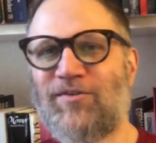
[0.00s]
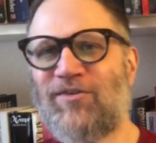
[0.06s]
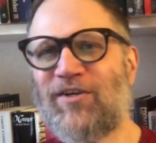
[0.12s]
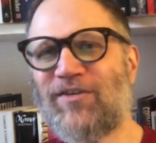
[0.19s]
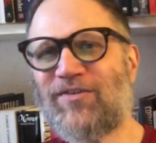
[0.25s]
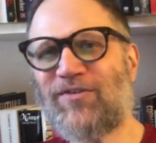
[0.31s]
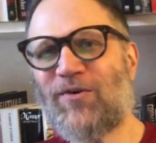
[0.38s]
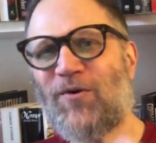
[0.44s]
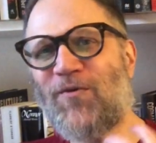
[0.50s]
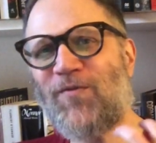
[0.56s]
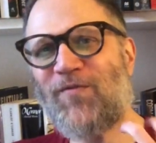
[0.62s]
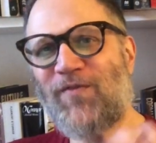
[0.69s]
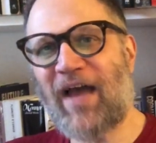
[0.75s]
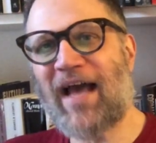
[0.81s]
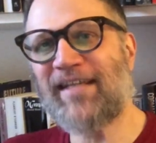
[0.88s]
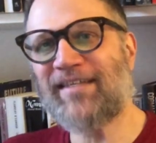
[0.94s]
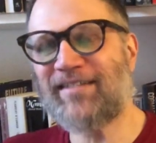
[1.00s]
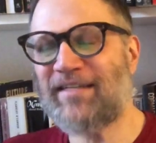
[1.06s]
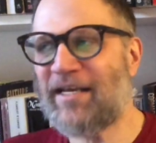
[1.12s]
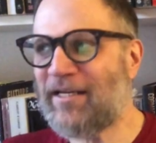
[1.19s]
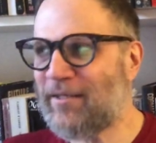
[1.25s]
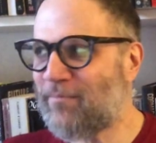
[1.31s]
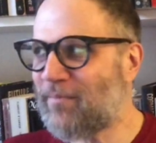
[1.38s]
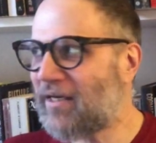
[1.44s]
just so
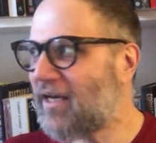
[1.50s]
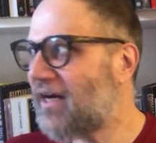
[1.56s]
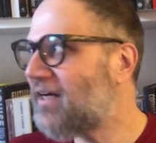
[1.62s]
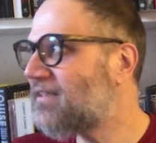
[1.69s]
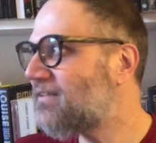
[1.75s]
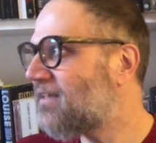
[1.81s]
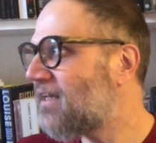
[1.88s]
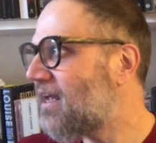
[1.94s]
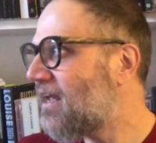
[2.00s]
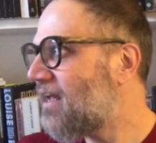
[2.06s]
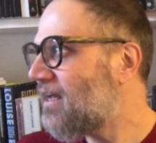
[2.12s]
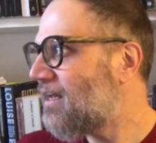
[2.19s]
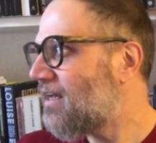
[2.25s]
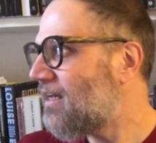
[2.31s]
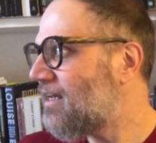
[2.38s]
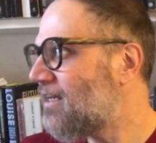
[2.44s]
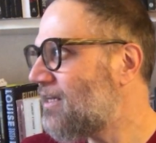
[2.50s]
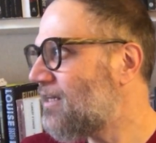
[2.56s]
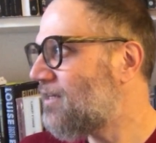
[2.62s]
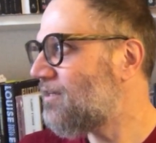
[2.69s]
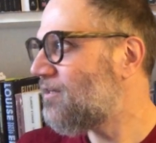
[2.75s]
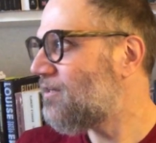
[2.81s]
fascinating because he